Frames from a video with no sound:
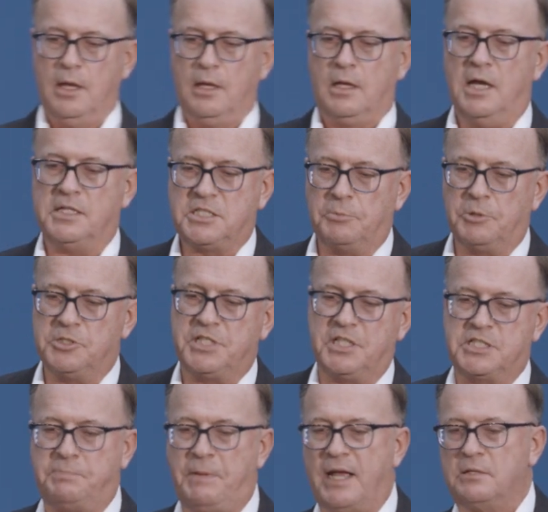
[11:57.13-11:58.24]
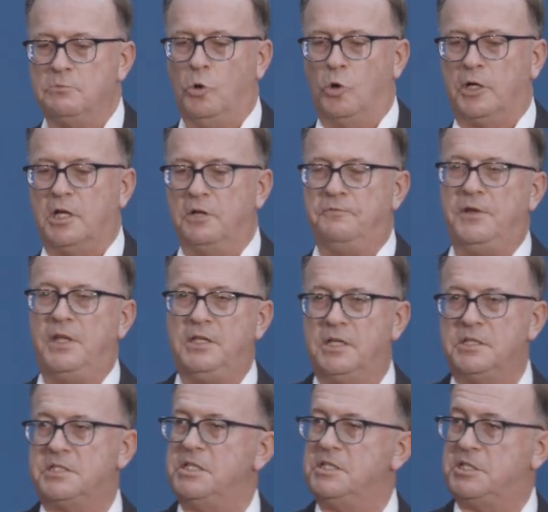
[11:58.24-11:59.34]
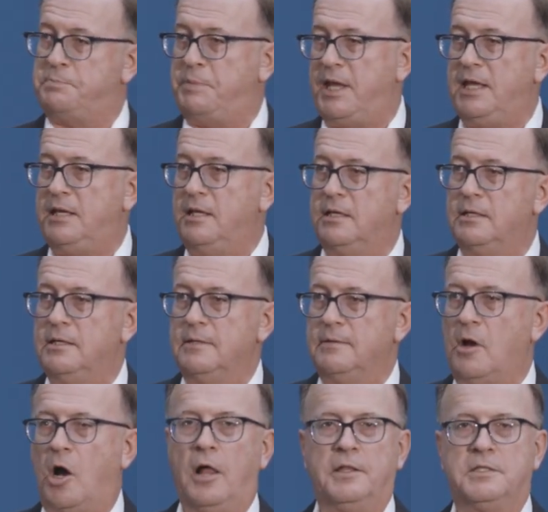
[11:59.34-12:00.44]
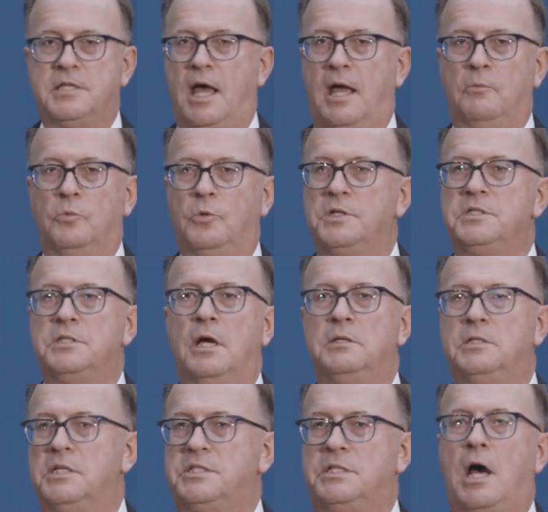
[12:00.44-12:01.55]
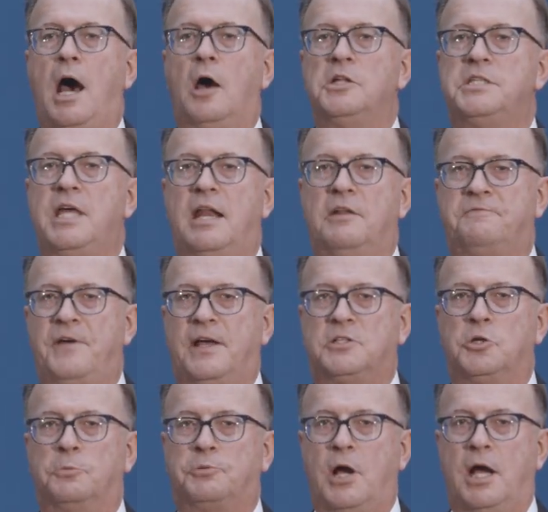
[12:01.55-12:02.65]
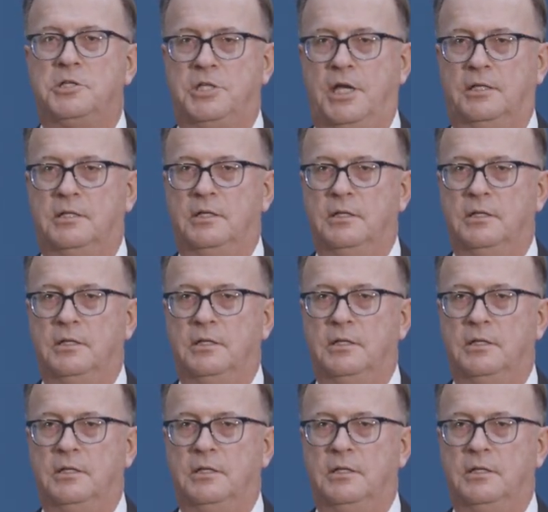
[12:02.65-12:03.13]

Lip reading: Customers expect more convenience and speed all the time. How does that affect your project?